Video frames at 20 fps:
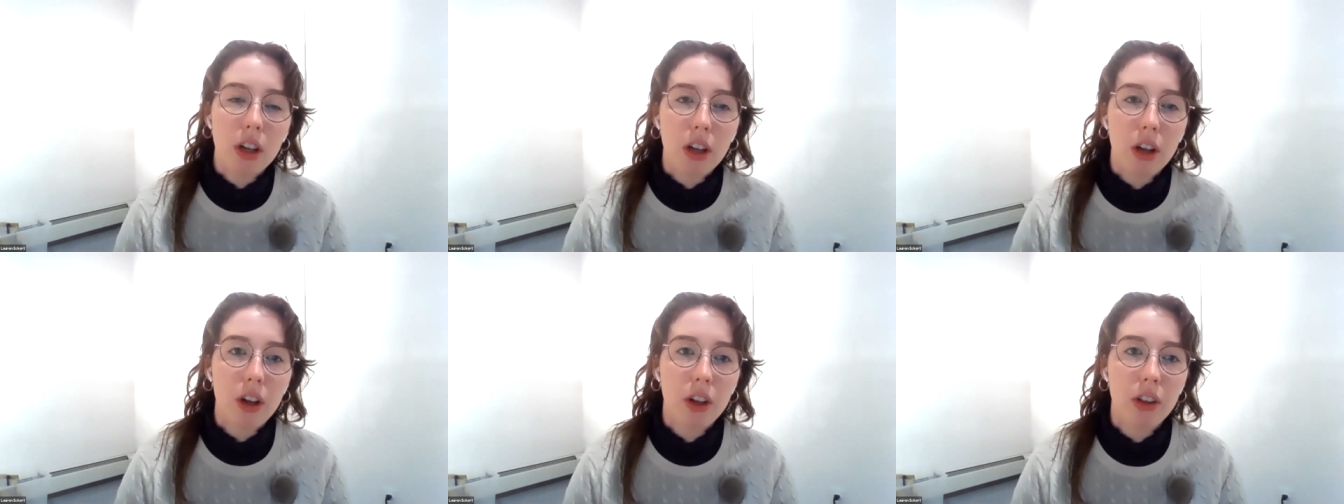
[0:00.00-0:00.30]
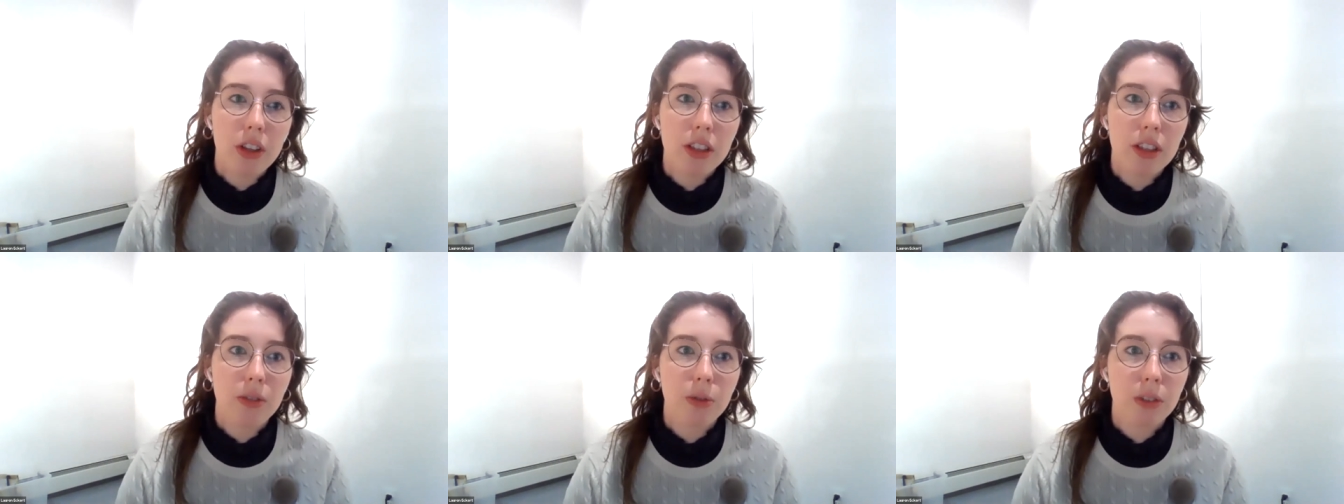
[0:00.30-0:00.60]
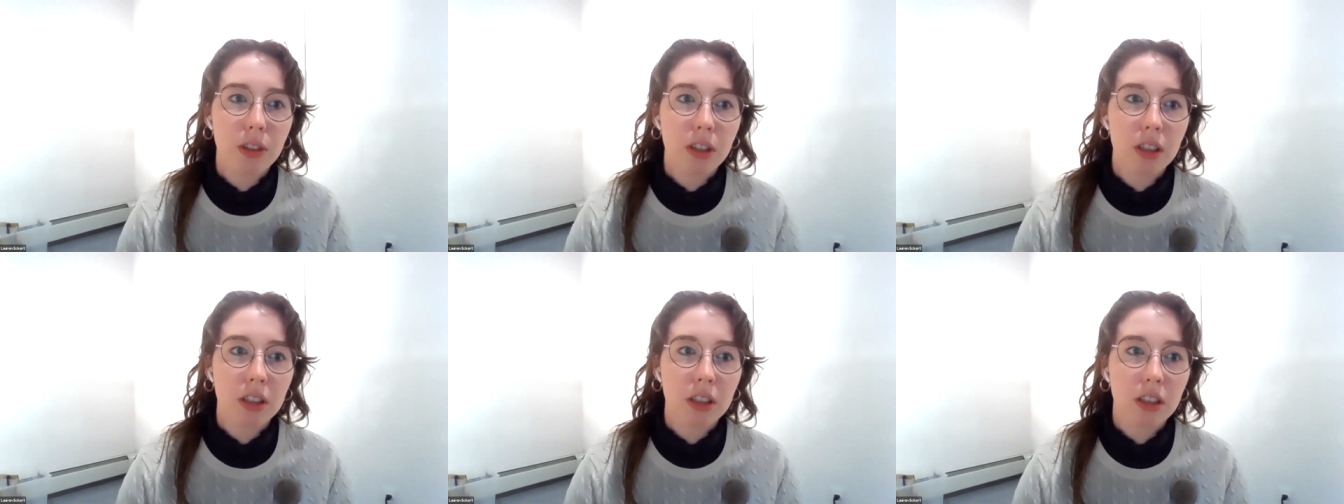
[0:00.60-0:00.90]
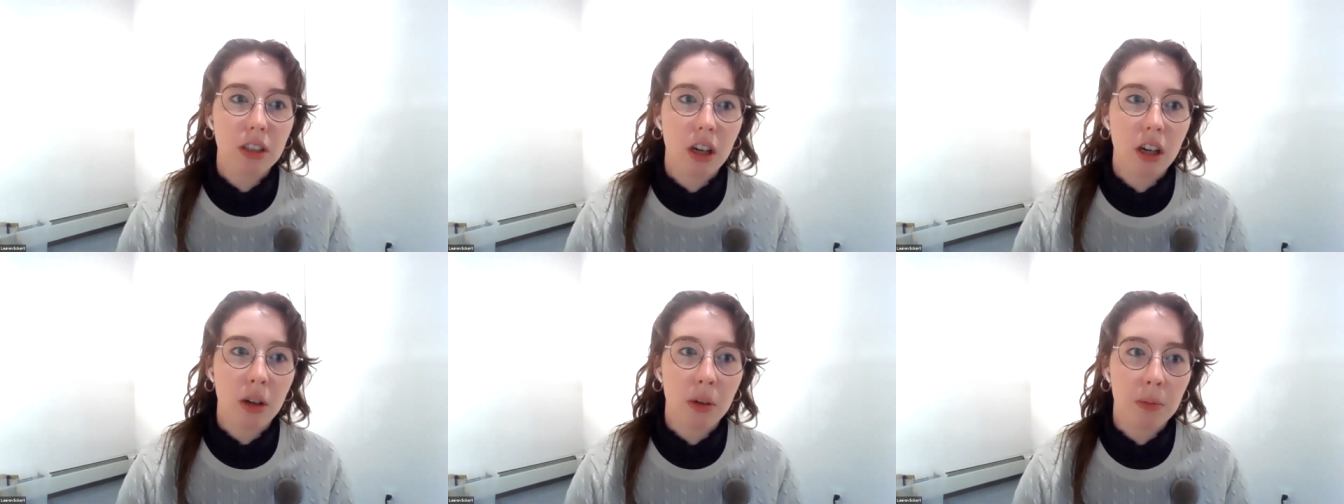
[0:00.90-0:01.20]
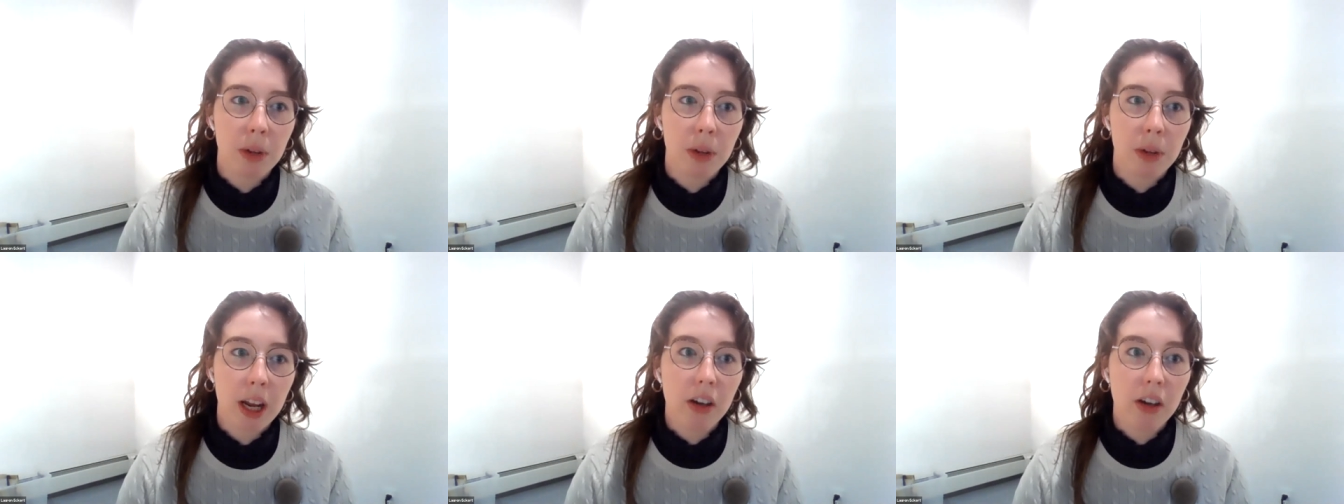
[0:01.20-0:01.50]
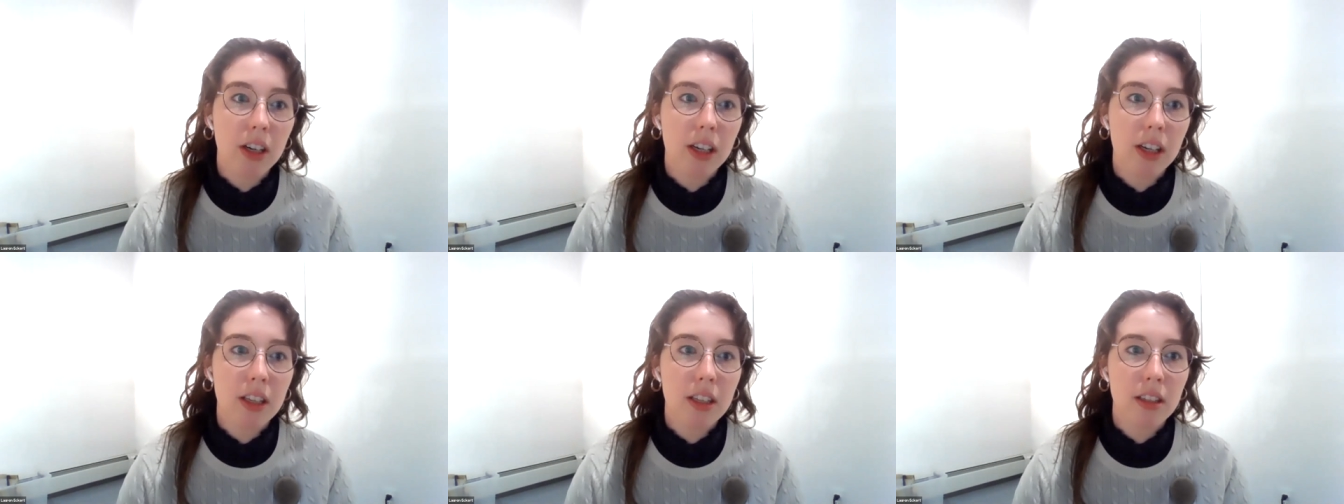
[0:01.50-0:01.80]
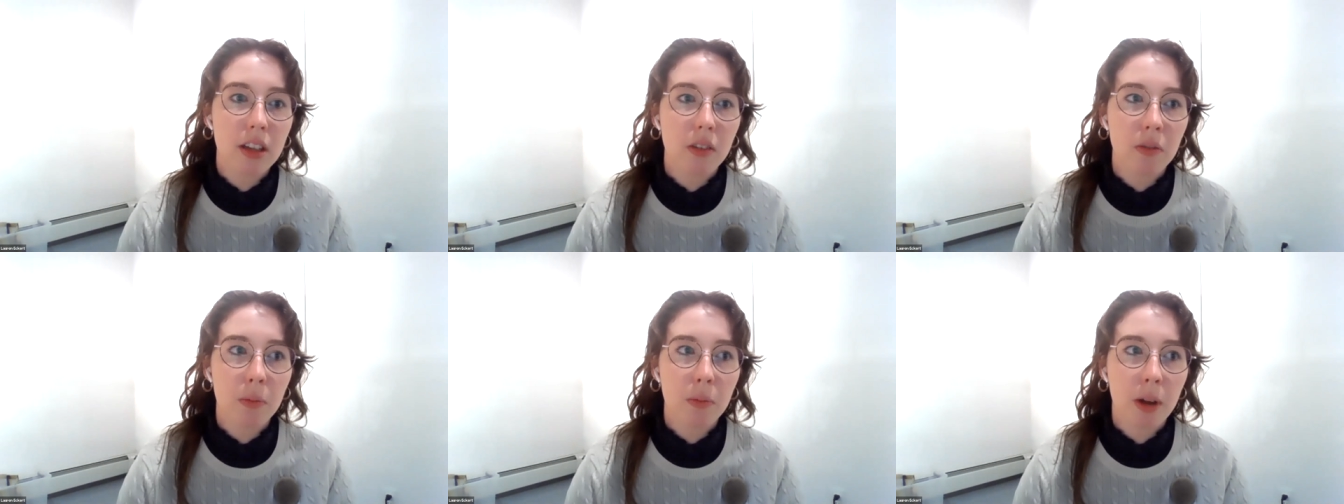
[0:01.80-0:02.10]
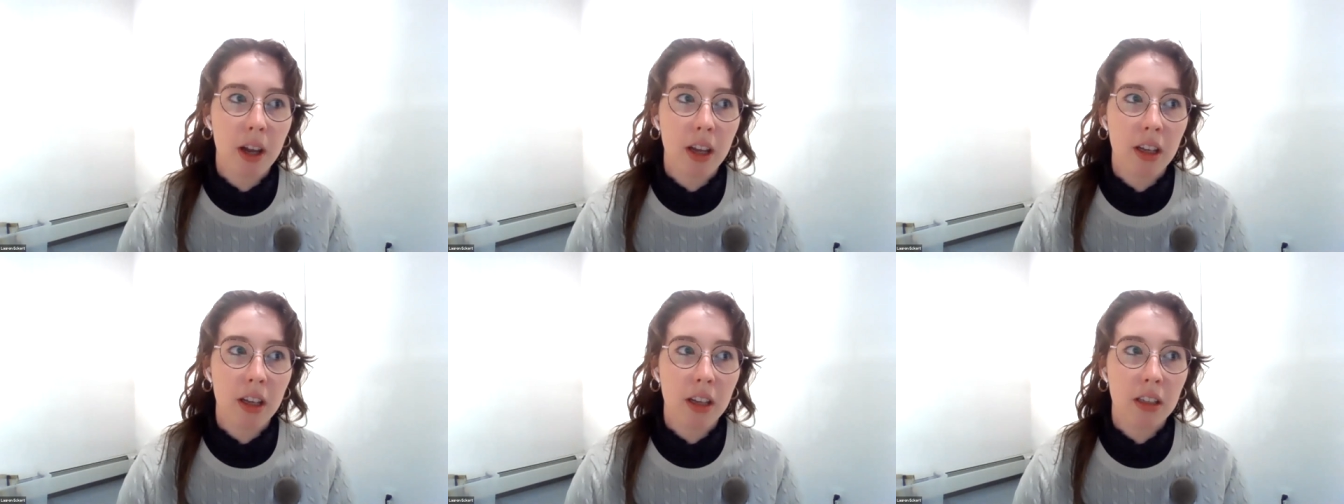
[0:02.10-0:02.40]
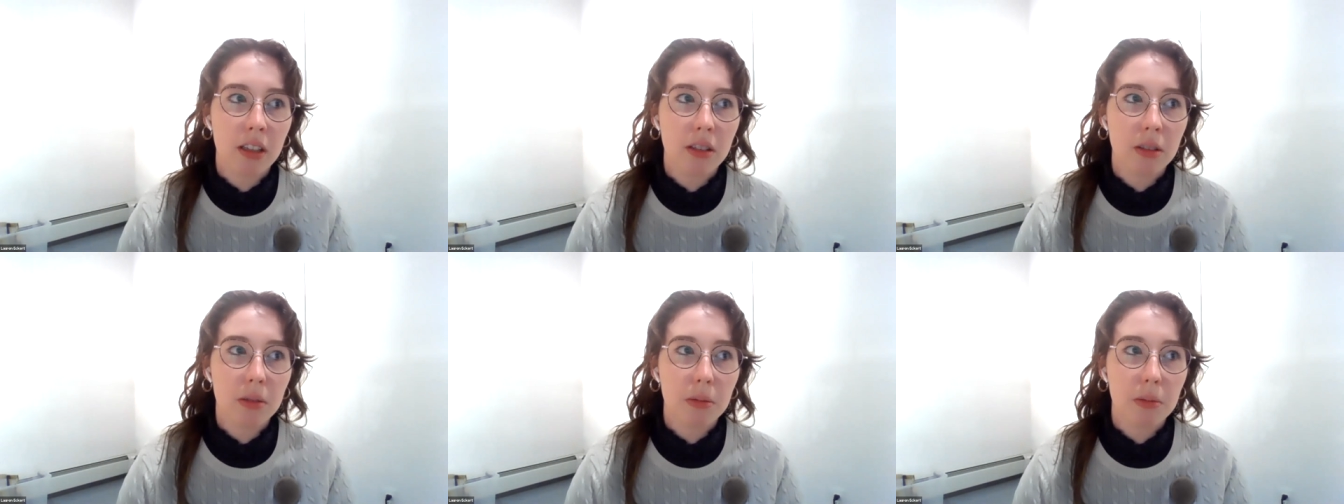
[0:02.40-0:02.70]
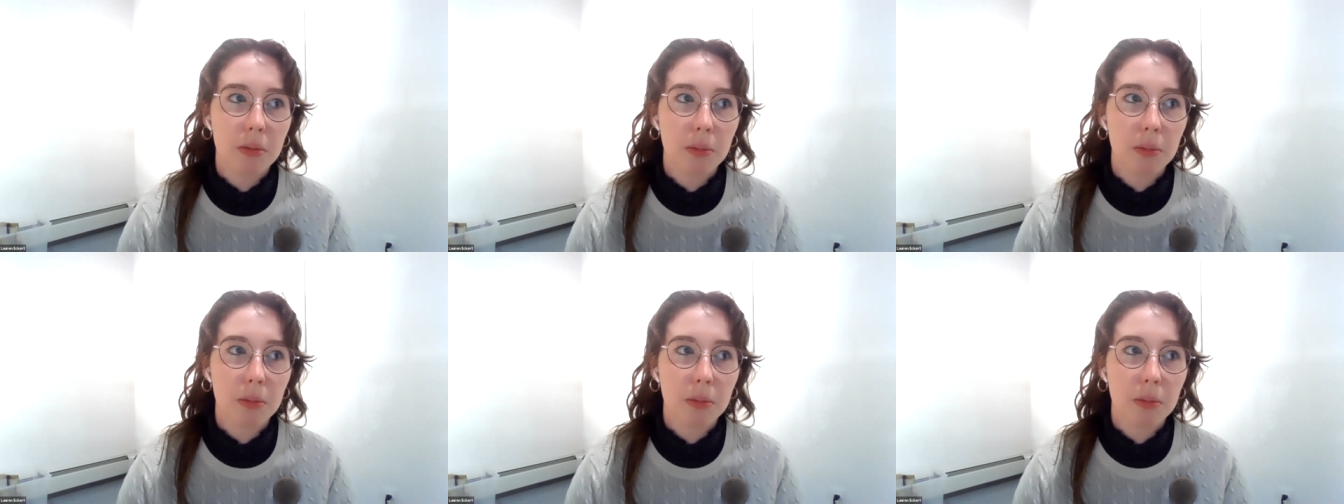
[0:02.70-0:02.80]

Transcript: all the different um, areas of my